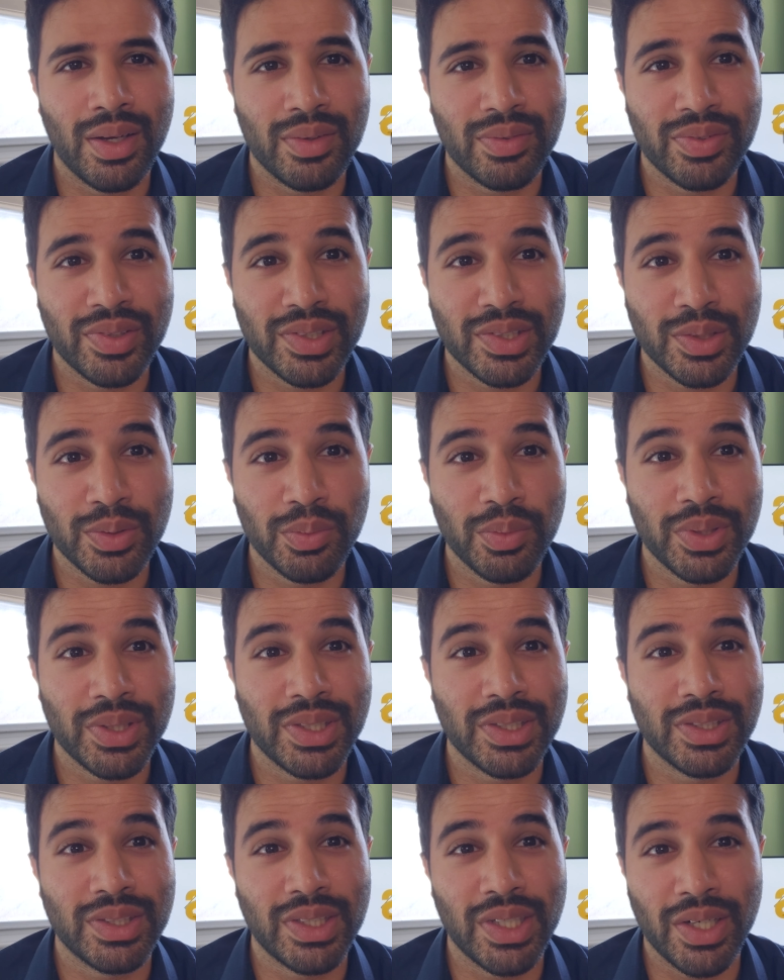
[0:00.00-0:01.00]
First of which
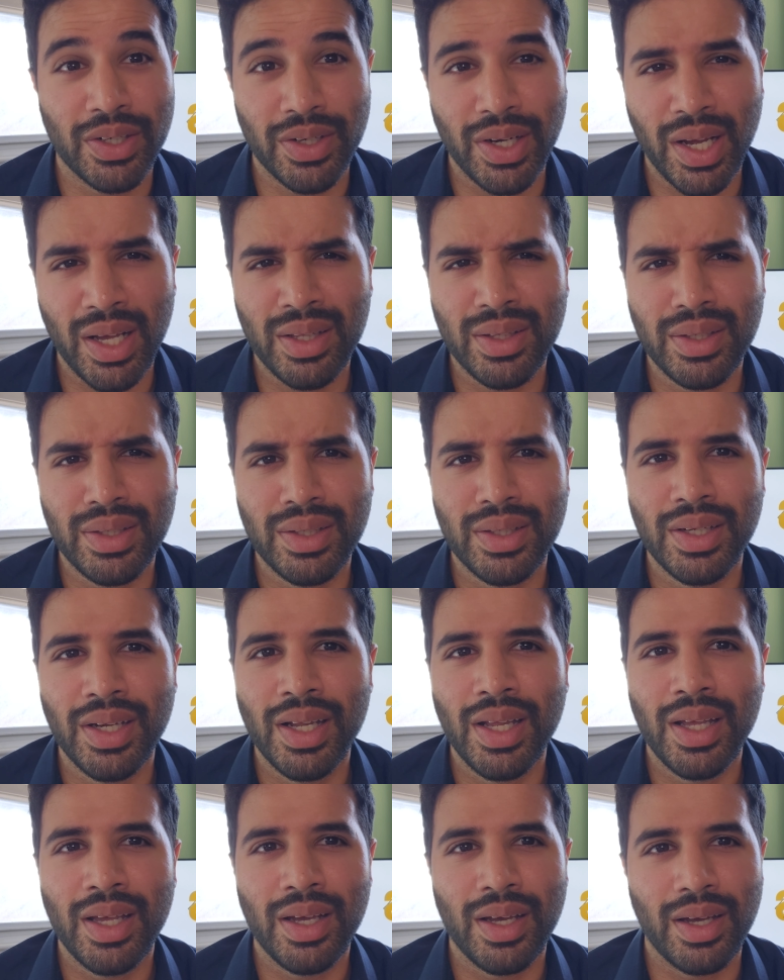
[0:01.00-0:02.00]
is Jared Allen,
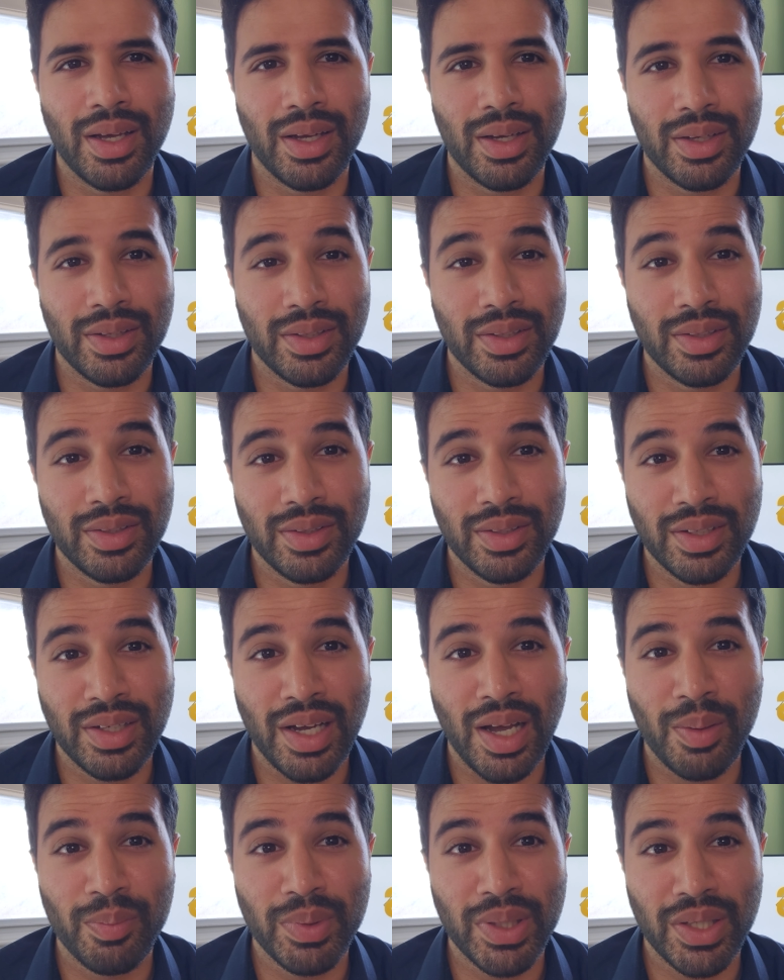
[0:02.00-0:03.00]

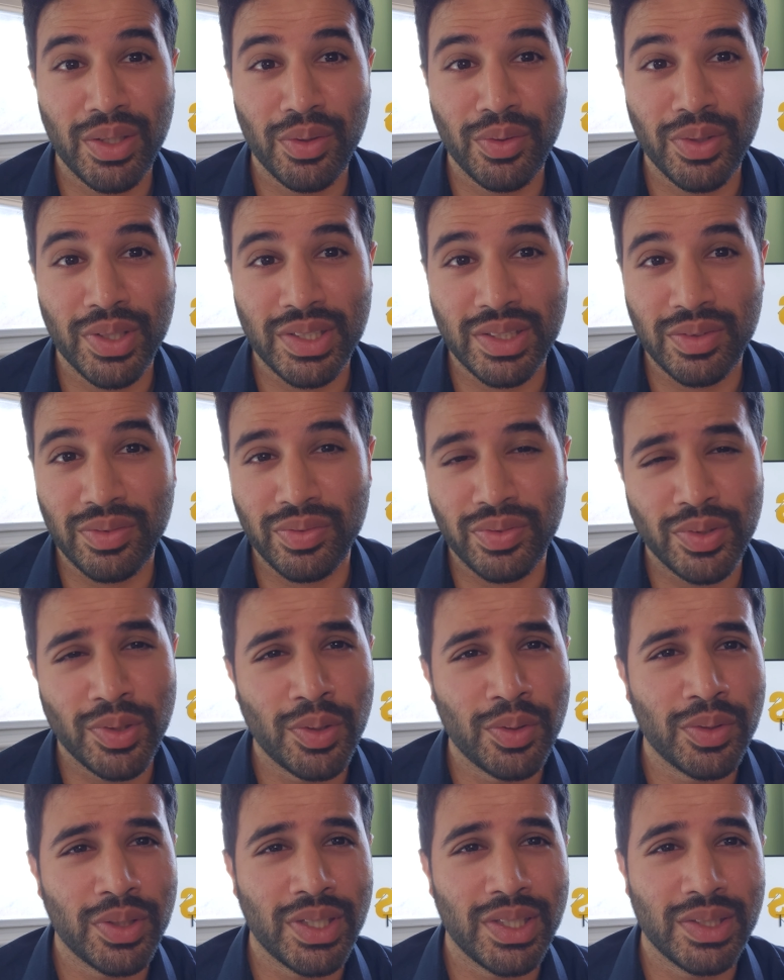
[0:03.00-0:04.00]
commonly known as the
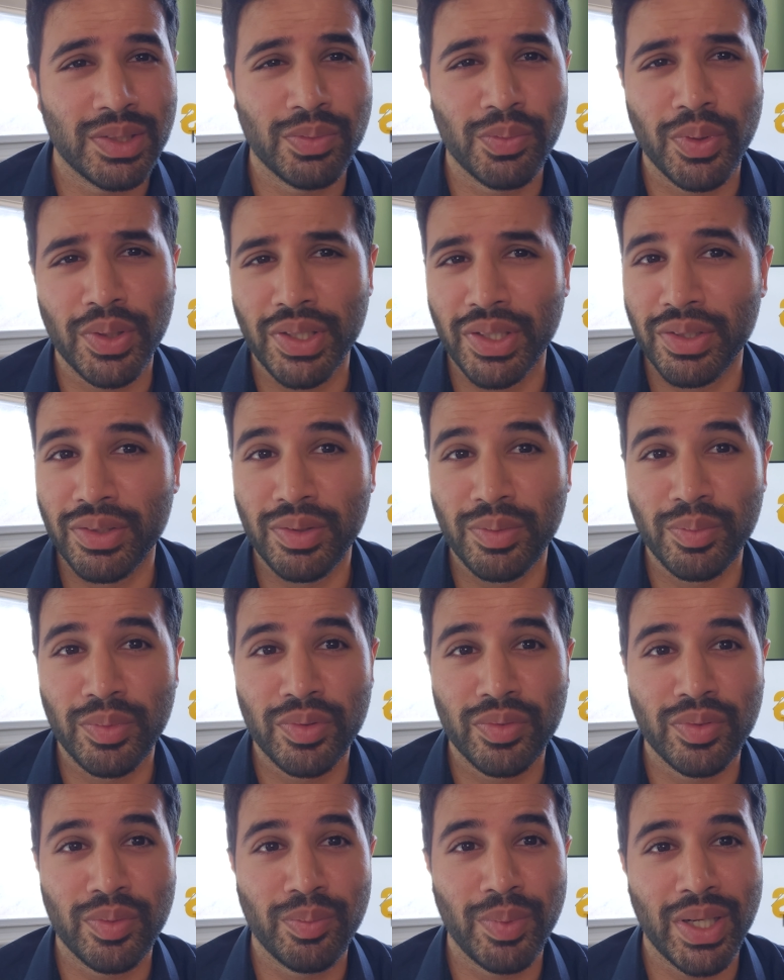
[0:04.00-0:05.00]
Fro. He's 1 year
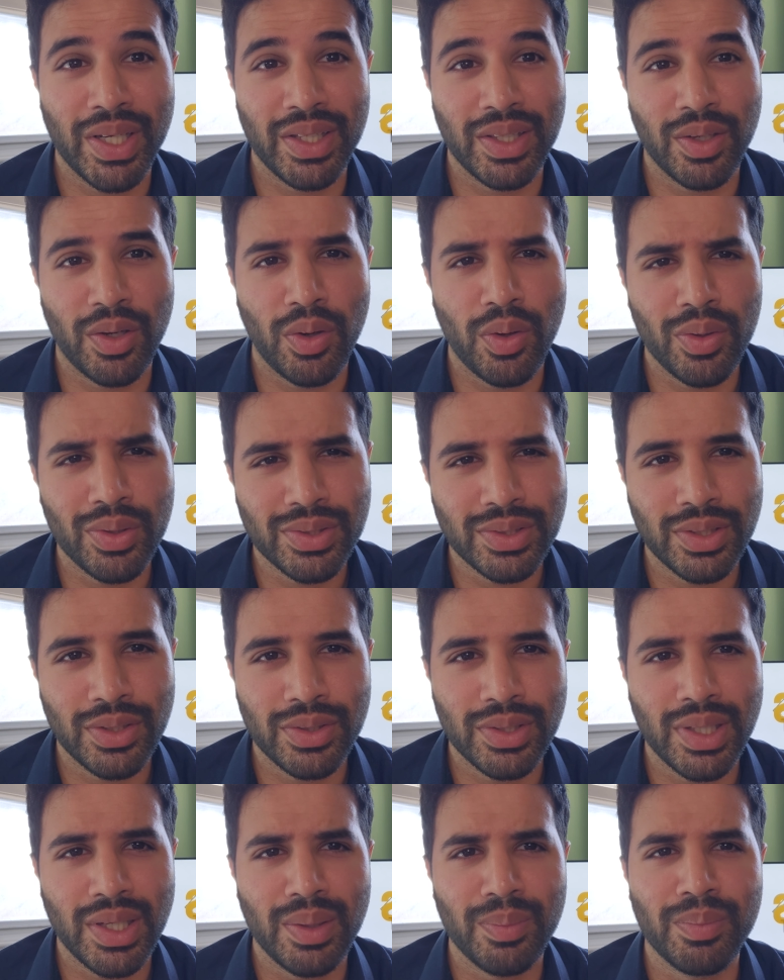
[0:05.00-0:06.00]
removed from making the All-Star
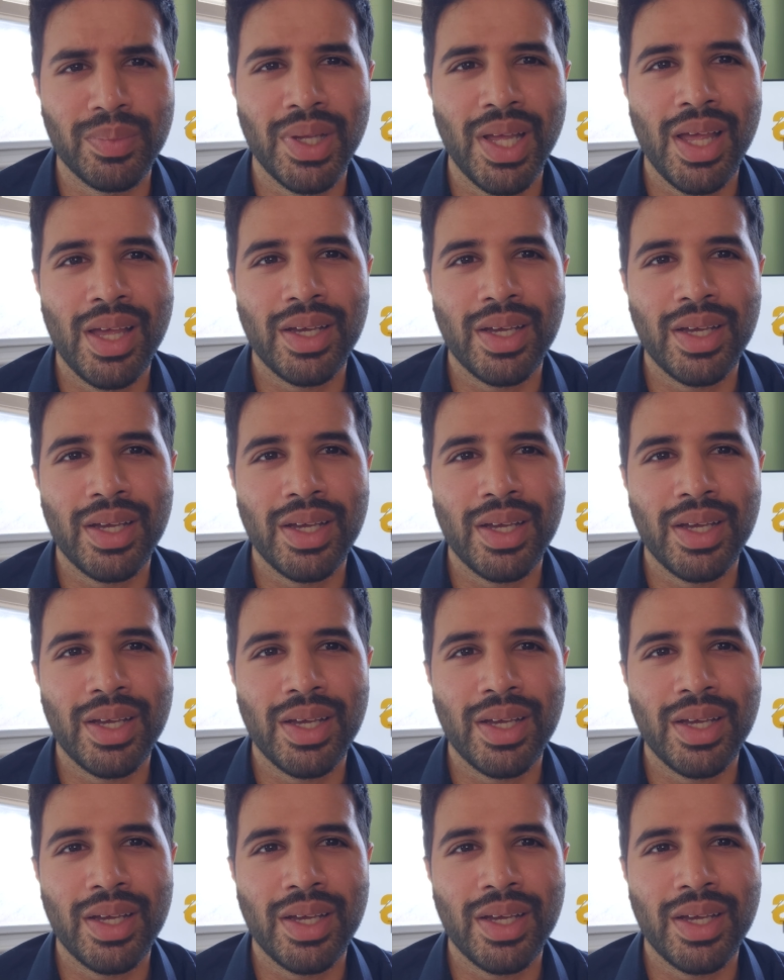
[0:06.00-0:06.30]
team.